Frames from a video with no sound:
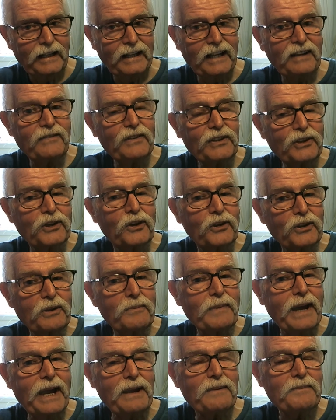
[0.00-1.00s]
And even though
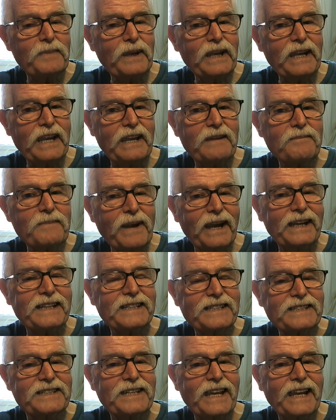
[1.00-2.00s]
it
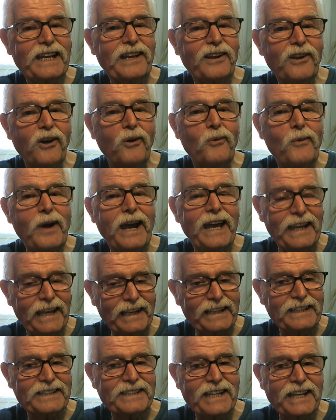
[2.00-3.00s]
might take a long while,
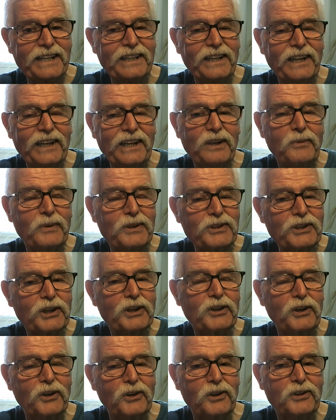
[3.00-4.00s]
like I said earlier, with the
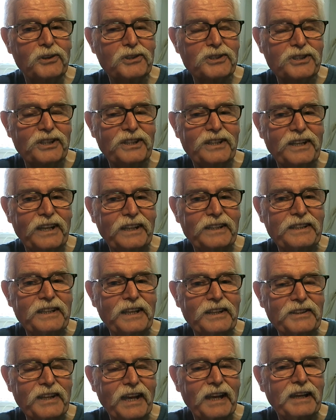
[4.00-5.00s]
goals and
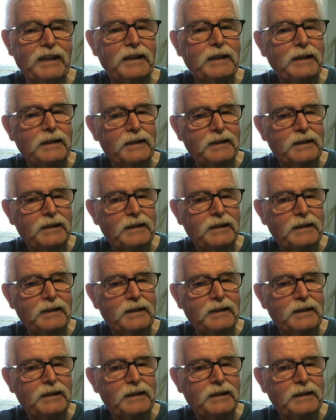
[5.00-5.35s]
that.